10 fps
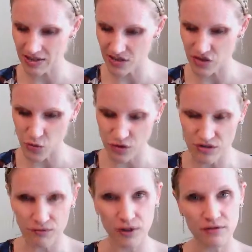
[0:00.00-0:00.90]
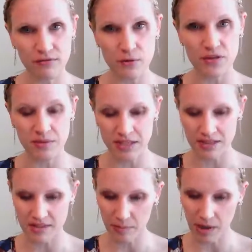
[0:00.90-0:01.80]
as a source of reinforcement
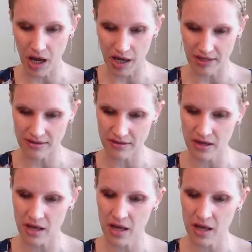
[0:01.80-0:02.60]
and supplies